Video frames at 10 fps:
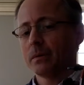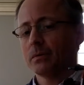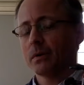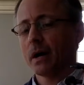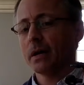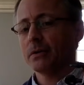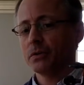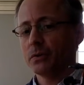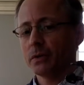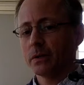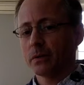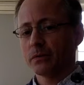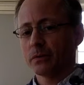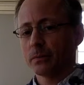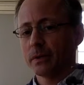Try tuning your
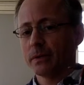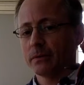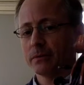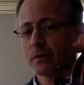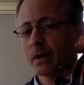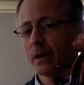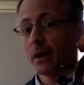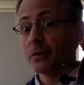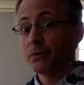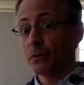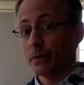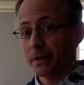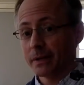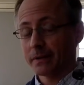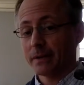instrument, try
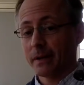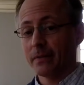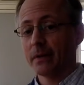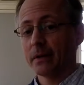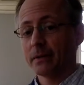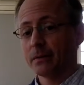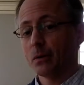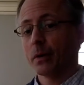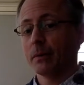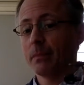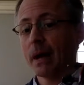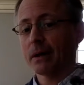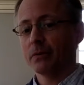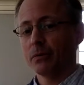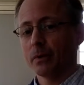untuning it, and then going
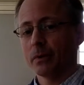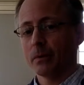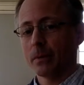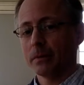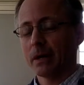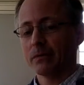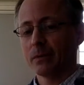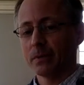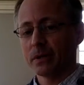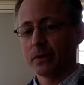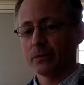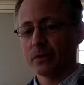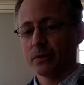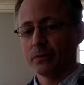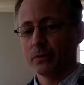back to it, or maybe have somebody else
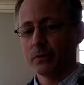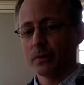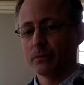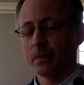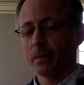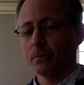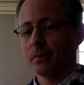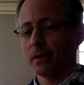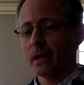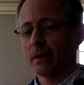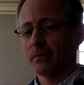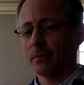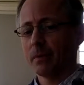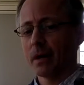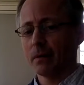untune it. But have
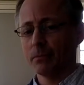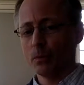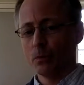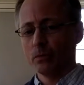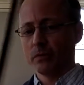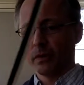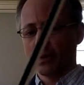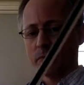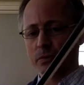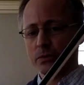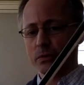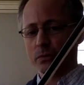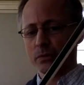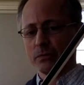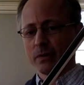them not move the
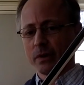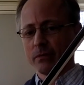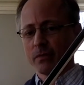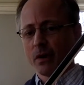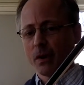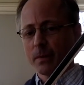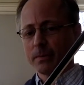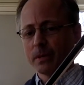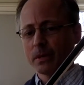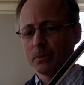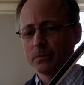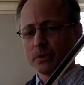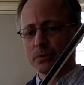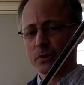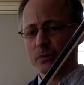tuners very far. Maybe a couple
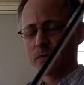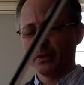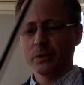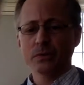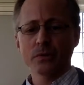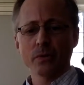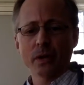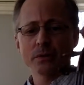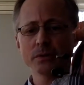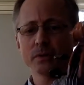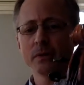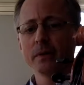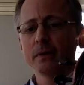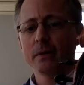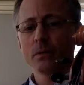of turns in each direction
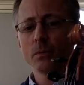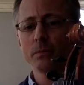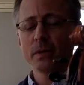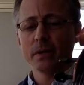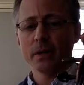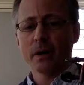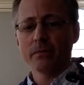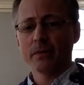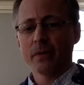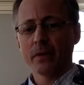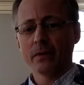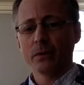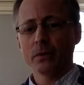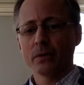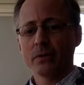would be enough, and then
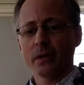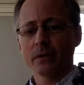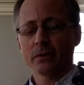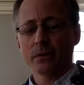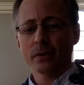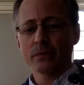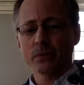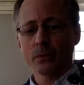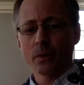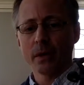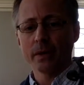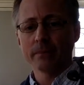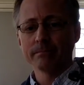you can take it the rest of the way.